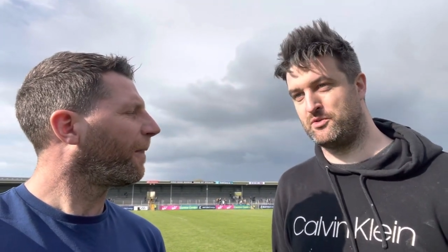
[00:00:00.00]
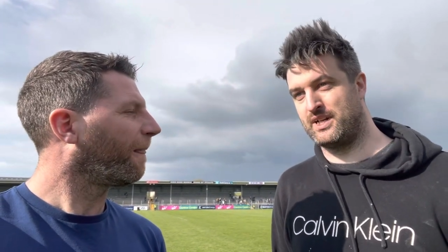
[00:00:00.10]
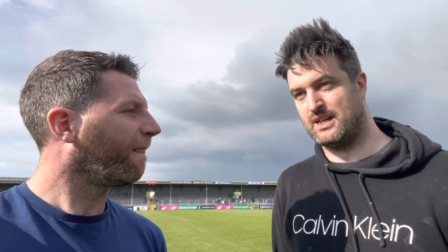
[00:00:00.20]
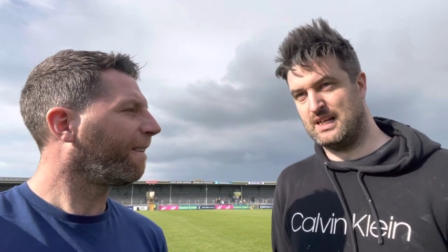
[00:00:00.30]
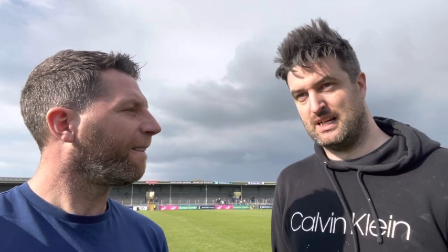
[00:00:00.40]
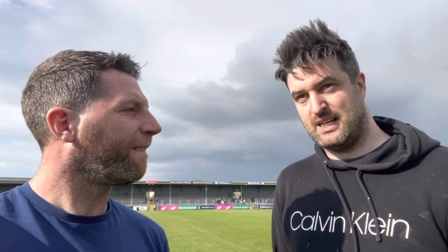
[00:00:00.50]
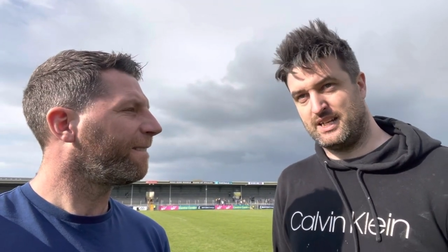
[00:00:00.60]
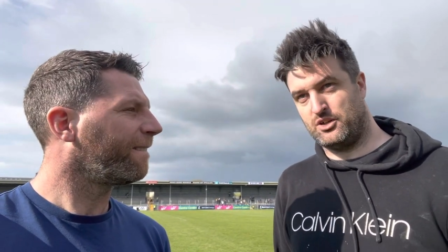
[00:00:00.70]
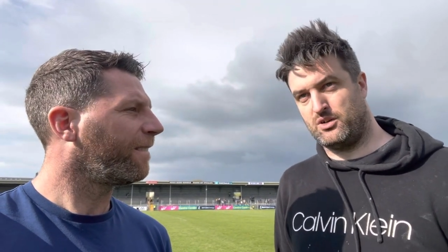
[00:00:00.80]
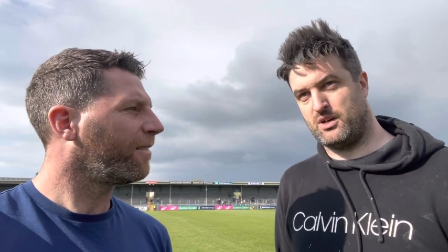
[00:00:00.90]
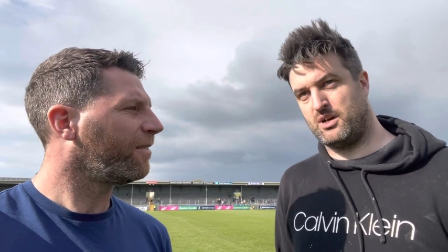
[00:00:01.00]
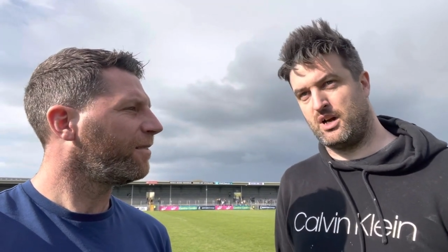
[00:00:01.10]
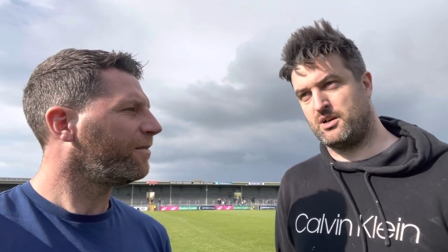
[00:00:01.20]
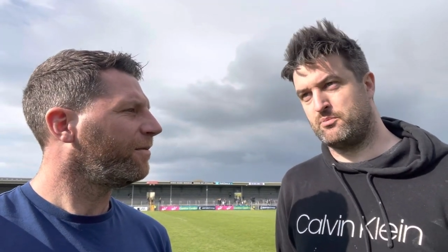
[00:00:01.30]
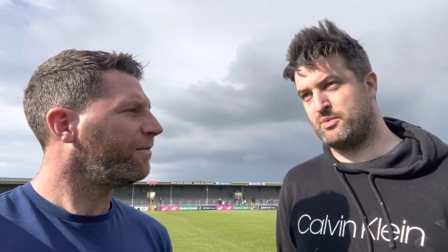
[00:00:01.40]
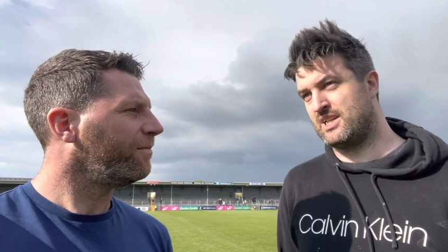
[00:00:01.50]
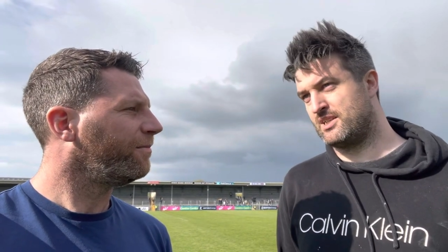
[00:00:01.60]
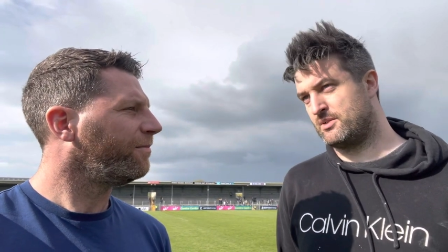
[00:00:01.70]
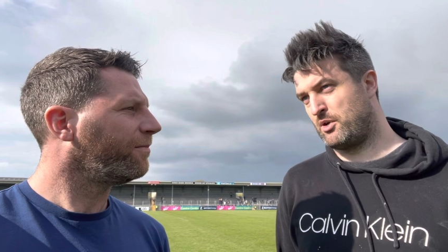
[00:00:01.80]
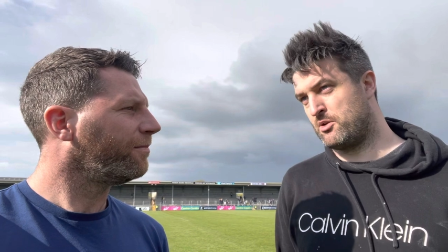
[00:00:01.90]
Speaker 1: And you know, our
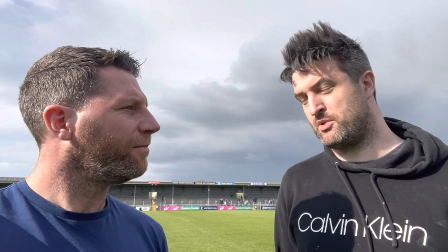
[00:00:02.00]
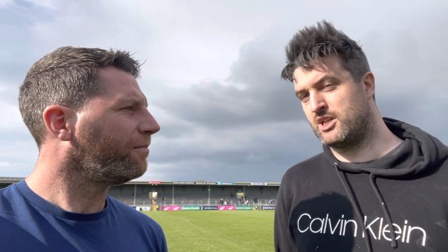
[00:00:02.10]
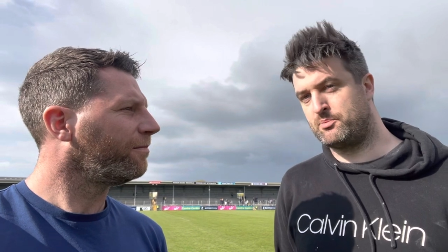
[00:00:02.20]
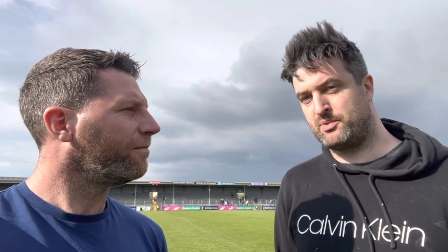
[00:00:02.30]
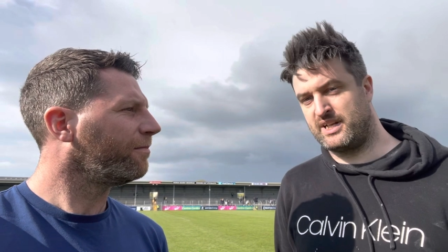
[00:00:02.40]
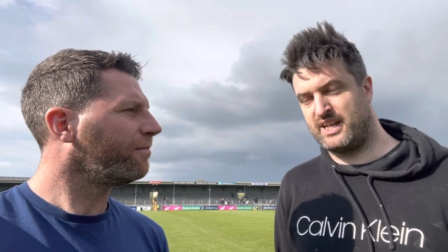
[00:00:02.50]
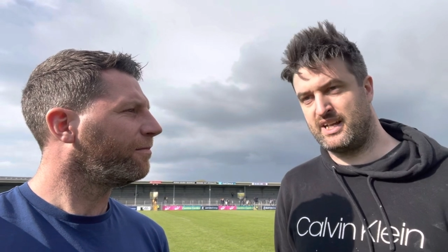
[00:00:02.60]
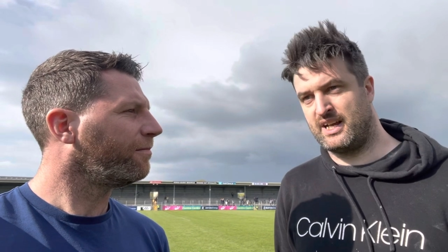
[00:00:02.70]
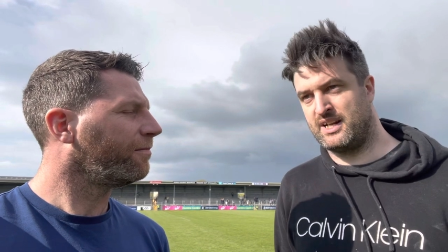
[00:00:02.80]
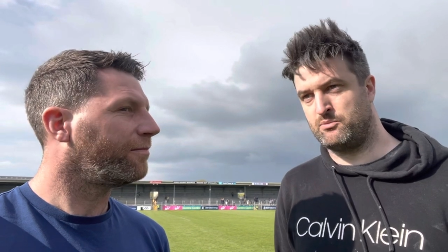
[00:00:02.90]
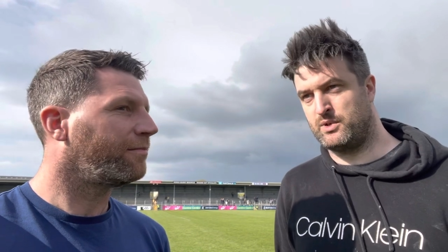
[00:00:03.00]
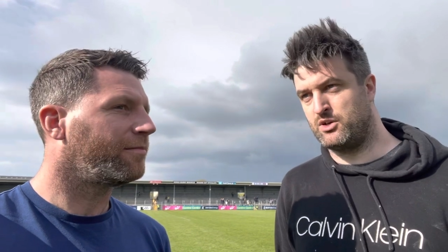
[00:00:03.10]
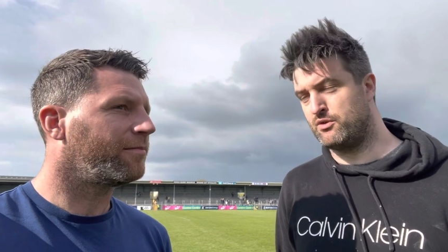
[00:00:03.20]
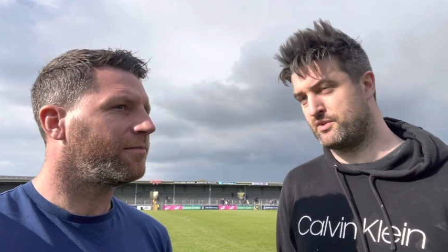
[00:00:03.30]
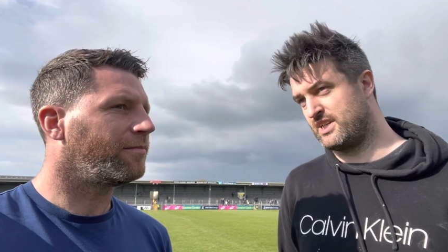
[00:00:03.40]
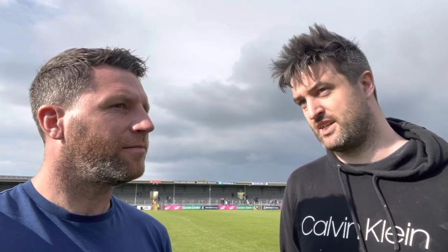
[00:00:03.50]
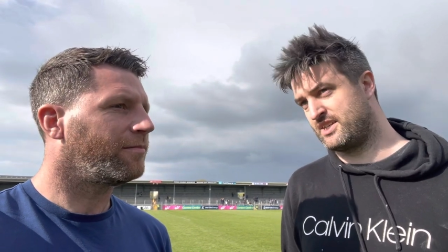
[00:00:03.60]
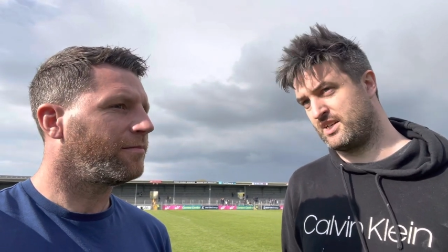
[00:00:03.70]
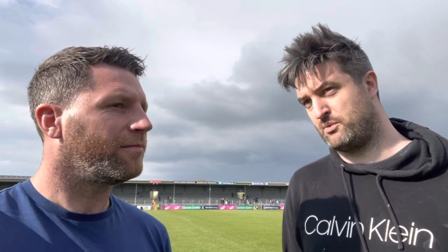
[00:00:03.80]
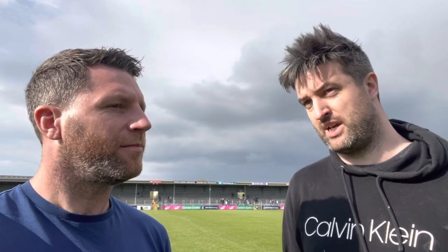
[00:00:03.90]
build-up play, and we overdid it
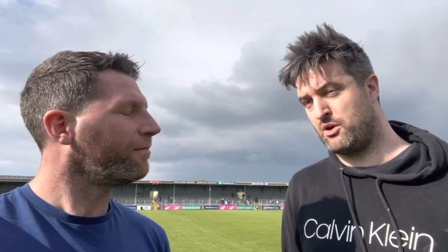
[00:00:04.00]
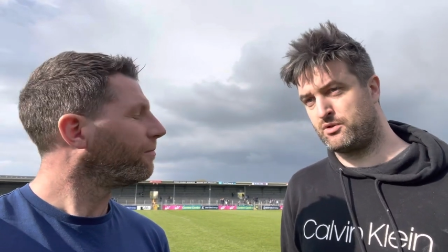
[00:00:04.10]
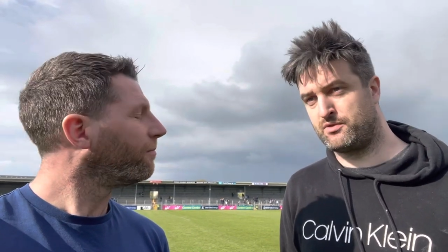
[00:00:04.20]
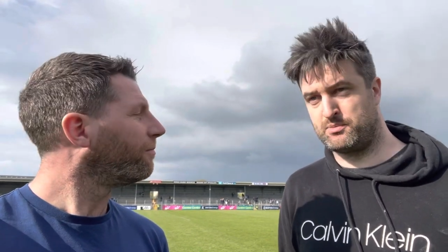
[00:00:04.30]
on the way out from